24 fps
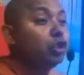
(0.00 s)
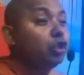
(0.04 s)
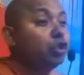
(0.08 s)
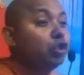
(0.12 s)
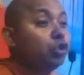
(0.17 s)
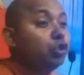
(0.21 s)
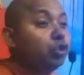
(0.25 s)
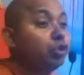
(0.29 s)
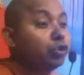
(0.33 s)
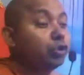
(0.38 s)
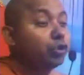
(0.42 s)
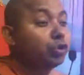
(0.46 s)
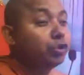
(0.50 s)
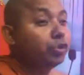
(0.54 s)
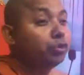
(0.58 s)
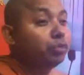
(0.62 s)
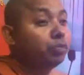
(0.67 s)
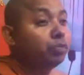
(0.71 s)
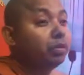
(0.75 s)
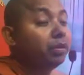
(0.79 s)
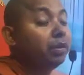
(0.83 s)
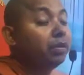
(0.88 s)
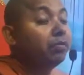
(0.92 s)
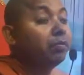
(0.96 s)
you
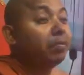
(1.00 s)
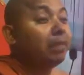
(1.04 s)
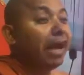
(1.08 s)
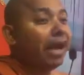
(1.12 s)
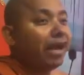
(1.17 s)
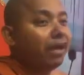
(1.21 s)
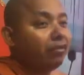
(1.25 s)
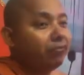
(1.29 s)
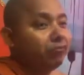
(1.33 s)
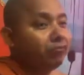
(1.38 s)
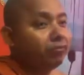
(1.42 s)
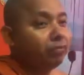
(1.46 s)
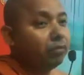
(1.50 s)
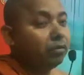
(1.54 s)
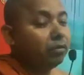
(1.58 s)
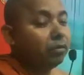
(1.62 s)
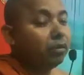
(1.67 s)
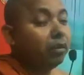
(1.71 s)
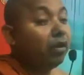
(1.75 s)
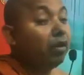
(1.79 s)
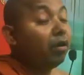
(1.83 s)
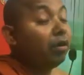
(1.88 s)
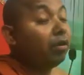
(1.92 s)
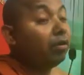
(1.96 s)
should be mindful
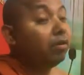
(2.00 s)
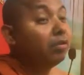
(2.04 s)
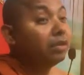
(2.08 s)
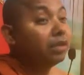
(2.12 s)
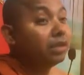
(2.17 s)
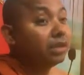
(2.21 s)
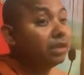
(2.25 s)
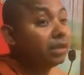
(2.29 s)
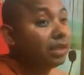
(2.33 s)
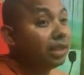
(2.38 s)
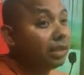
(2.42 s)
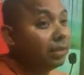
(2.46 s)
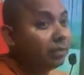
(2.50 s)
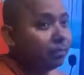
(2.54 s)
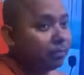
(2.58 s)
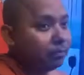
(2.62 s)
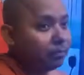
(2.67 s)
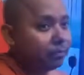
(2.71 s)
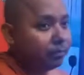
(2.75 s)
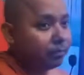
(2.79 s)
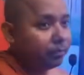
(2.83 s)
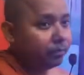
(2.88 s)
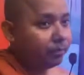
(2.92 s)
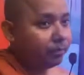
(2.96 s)
all the time.
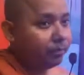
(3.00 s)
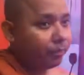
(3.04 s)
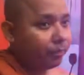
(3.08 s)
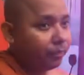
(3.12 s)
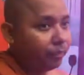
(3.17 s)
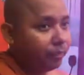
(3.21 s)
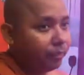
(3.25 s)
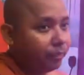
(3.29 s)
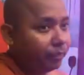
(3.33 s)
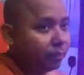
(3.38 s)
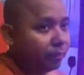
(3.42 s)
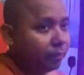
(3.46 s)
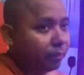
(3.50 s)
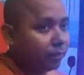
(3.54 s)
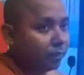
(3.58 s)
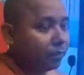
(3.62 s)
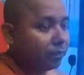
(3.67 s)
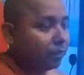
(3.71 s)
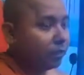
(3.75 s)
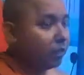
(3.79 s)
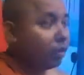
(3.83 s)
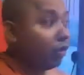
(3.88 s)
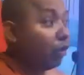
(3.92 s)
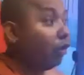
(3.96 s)

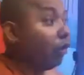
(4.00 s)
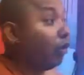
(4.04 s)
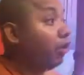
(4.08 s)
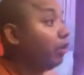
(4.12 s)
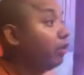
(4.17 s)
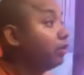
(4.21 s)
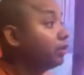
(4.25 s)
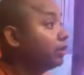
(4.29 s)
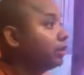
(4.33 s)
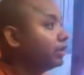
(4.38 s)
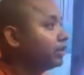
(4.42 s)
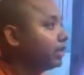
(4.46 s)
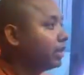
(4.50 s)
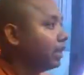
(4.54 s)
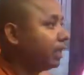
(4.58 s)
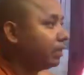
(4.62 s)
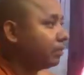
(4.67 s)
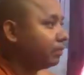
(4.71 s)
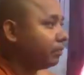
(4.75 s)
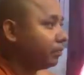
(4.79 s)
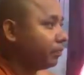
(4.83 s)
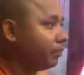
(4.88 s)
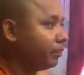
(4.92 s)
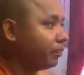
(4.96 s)
All the time.